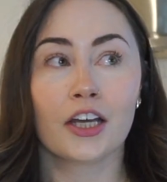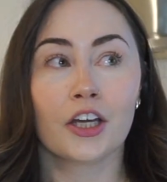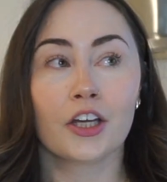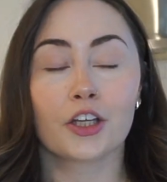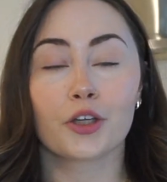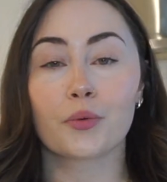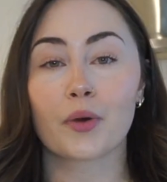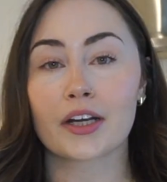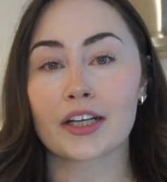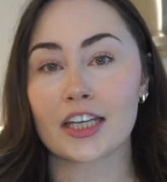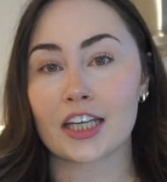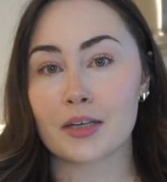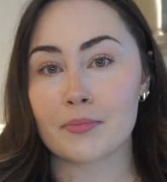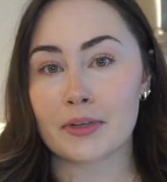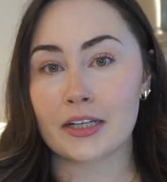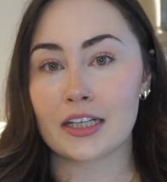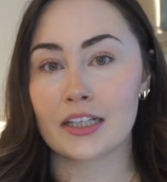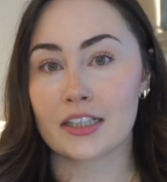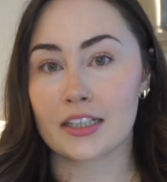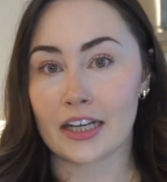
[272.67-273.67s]
You want to keep
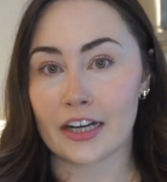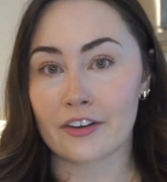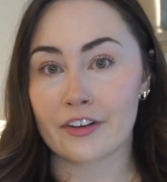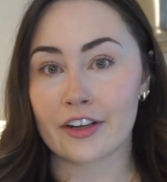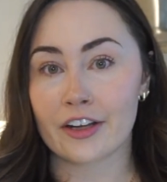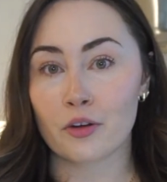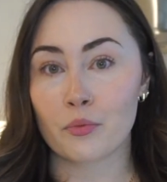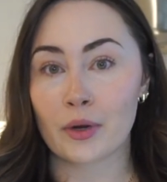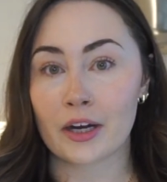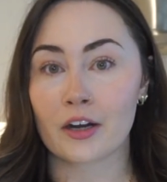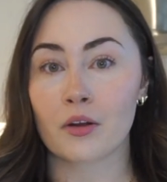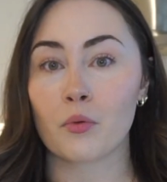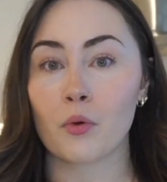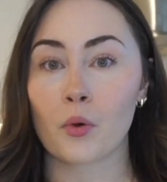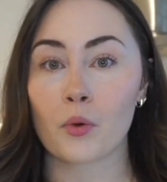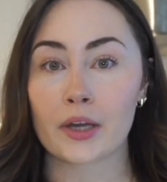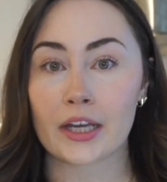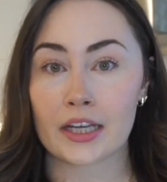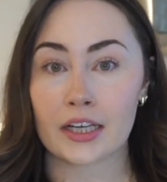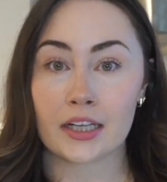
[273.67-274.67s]
it in an area where it
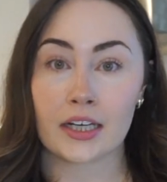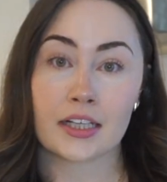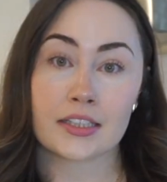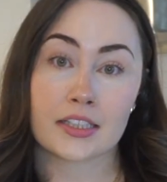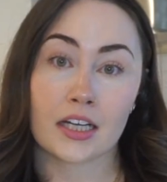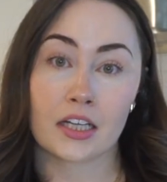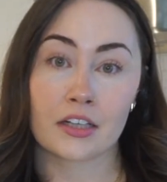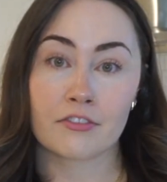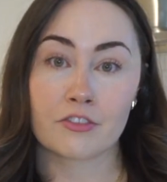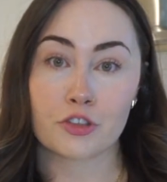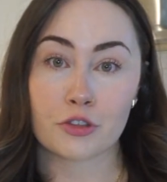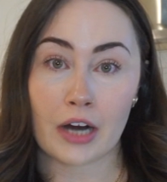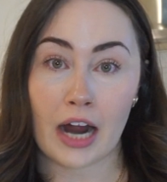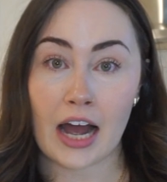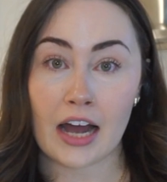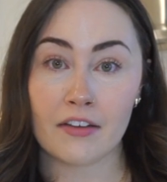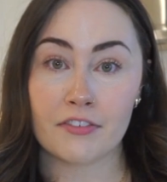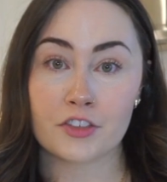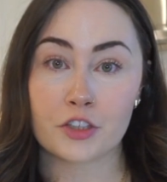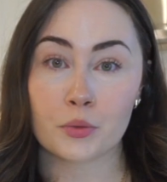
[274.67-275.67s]
won't get a ton of
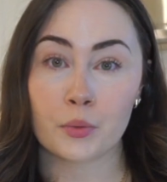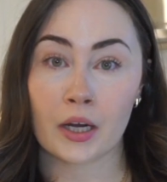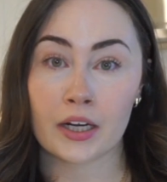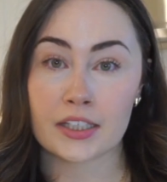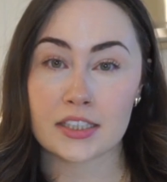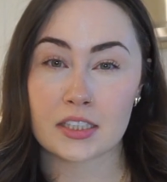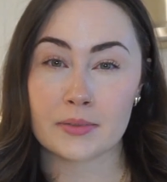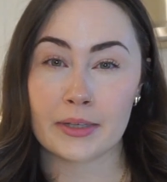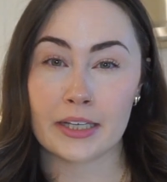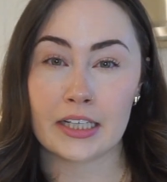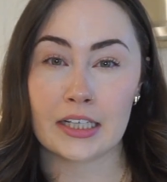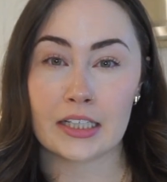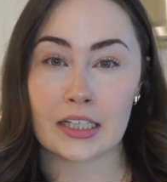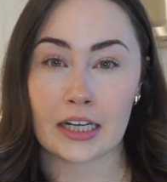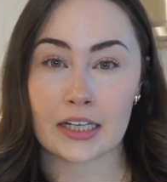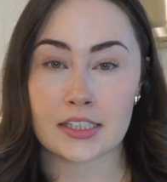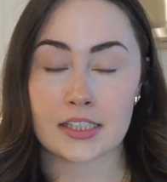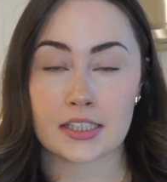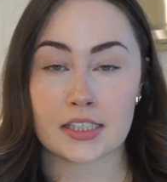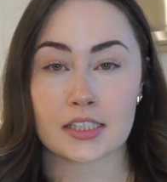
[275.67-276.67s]
draft. You want it to be in a
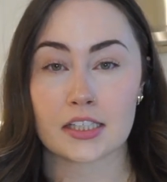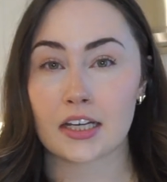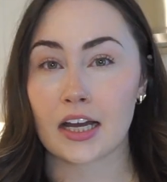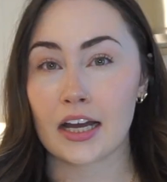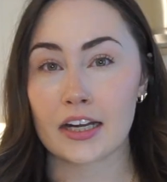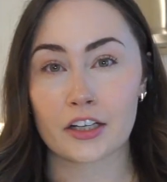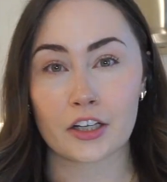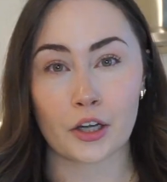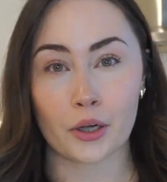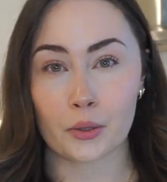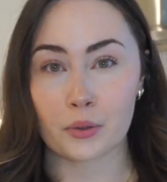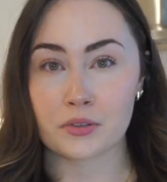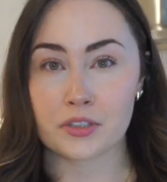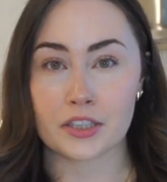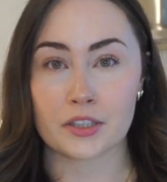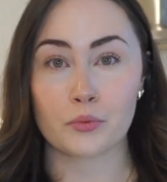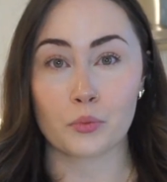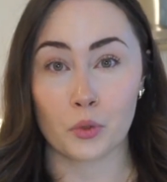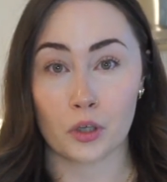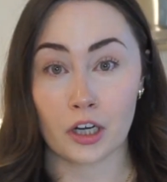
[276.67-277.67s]
nice kind of
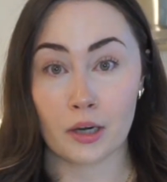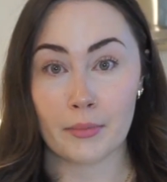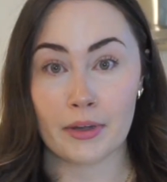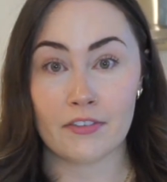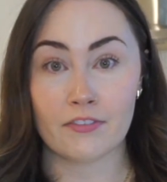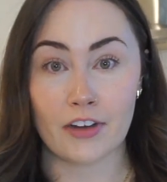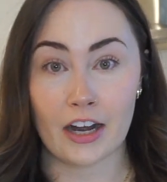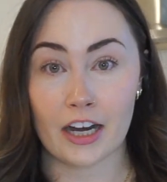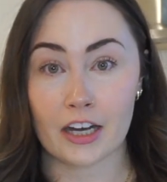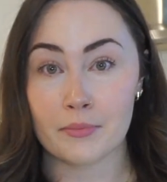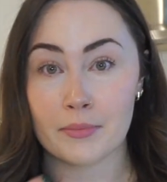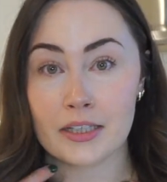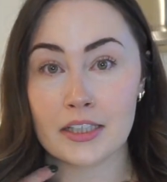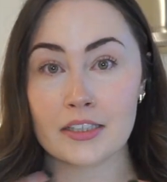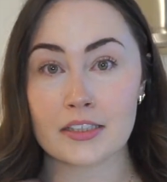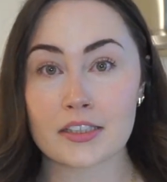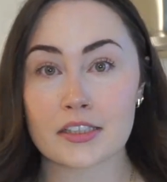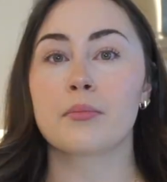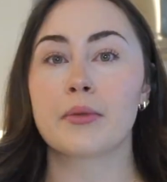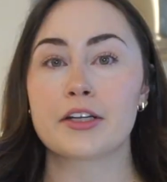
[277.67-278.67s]
cozy, warm
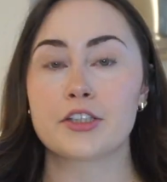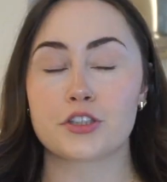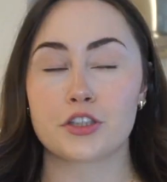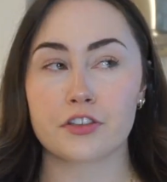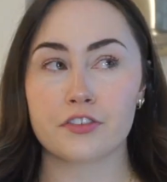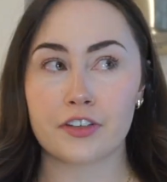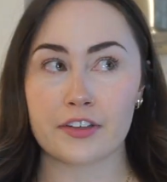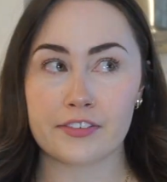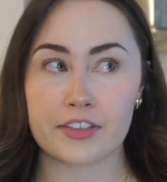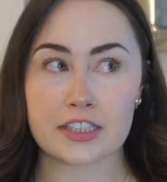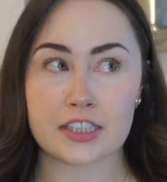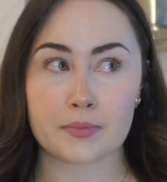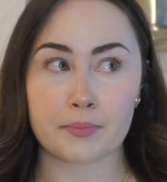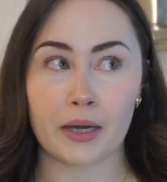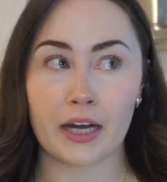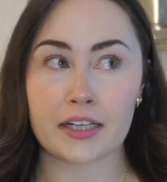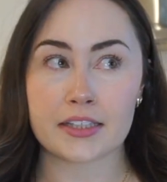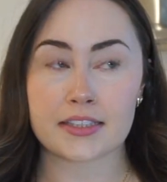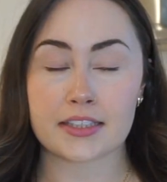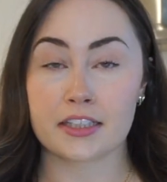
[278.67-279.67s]
environment. My 2 favorite
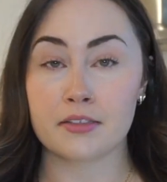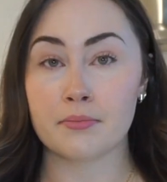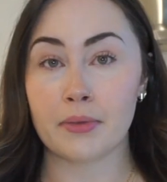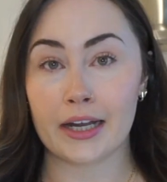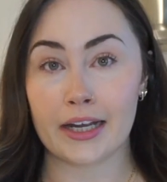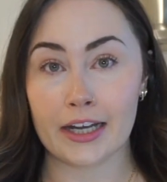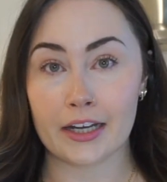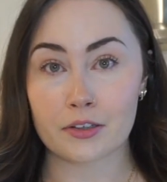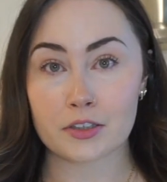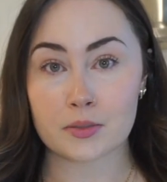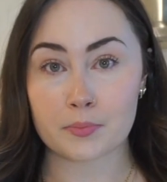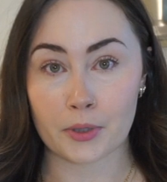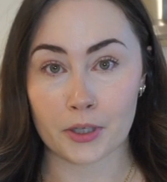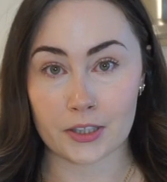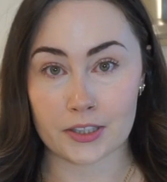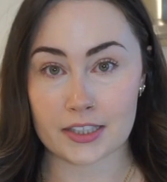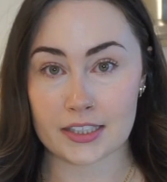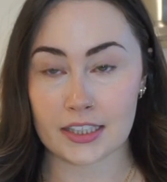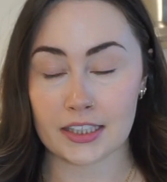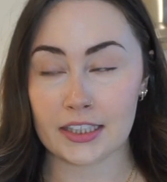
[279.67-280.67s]
spots in my house
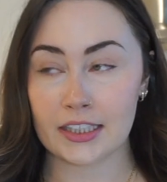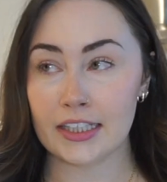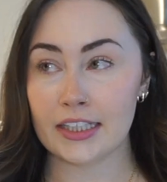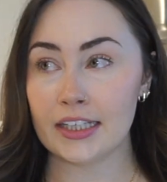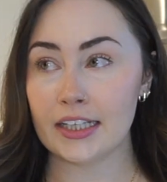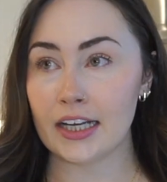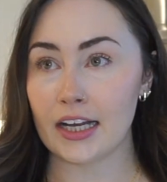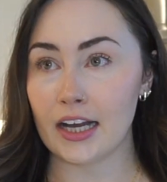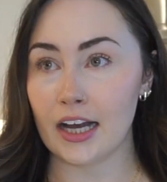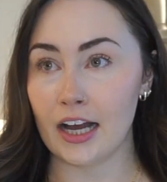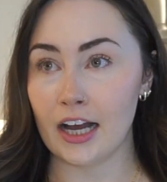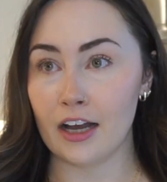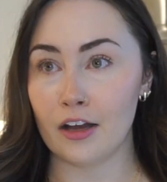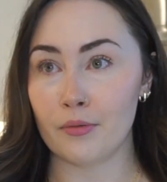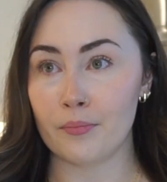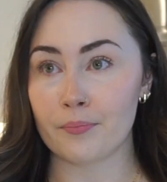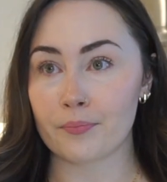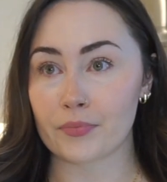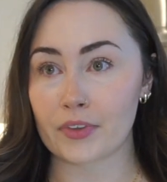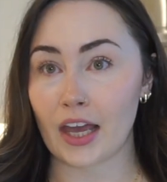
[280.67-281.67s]
personally,
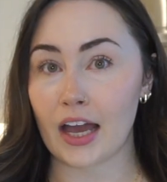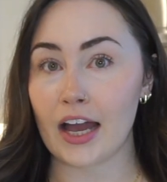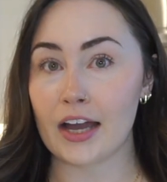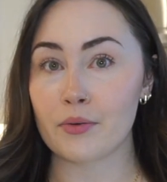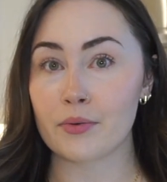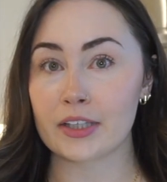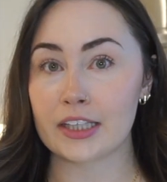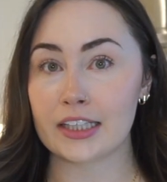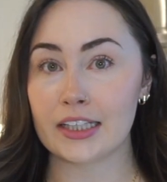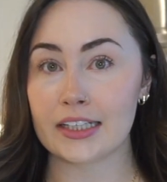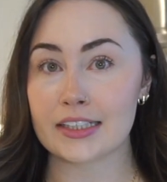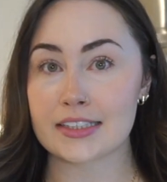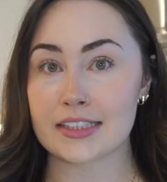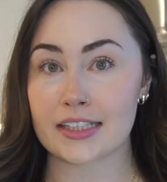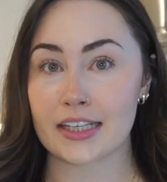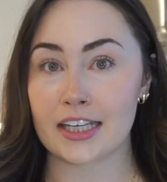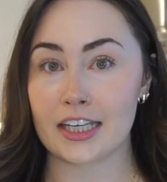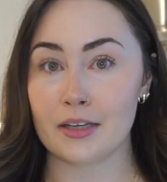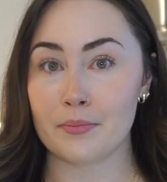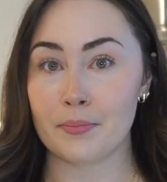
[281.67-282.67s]
I really like to
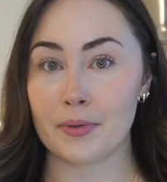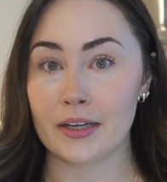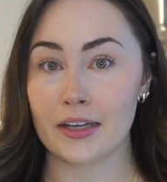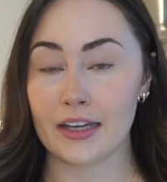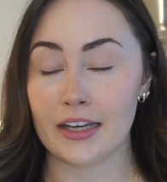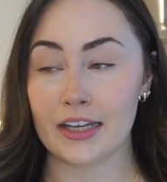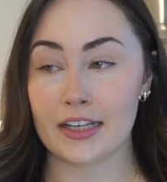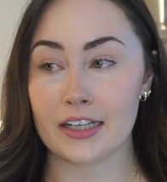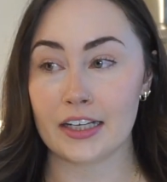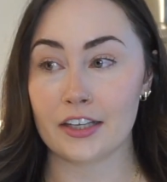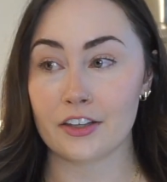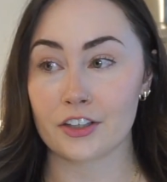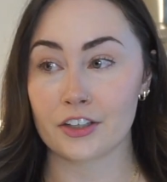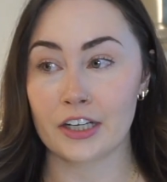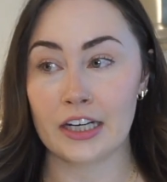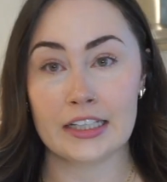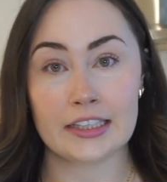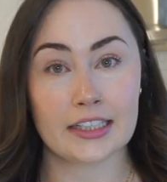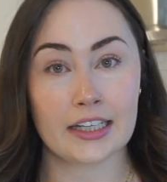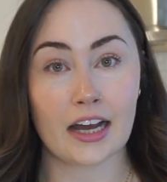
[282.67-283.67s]
keep it
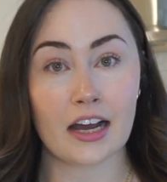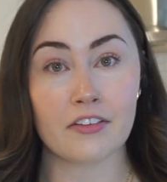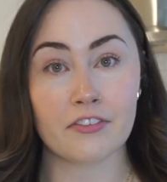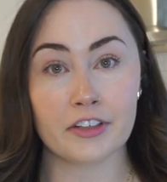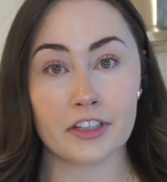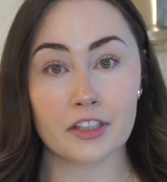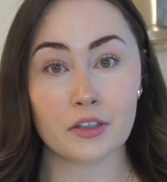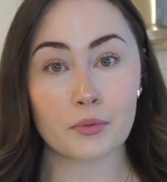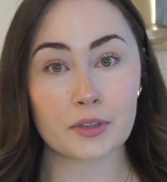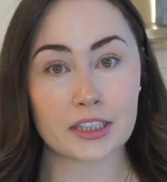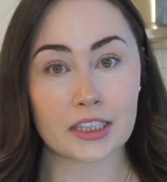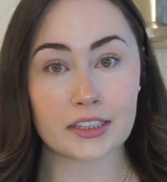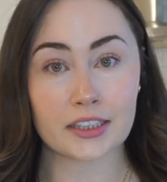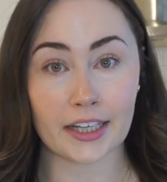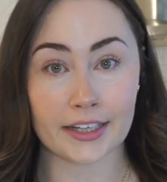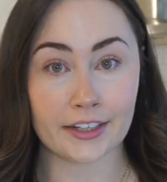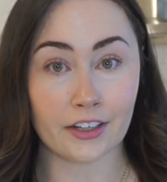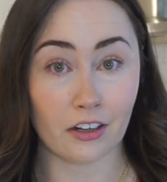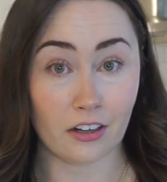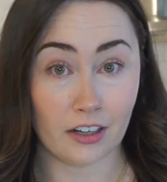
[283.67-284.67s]
either in the oven with the
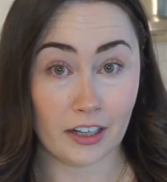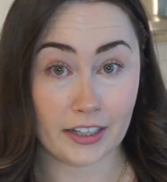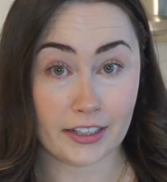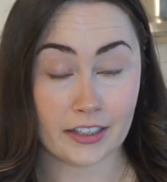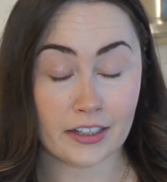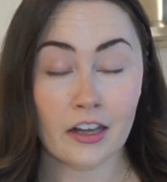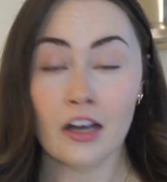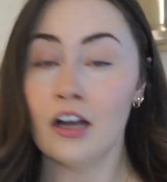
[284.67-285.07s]
light on.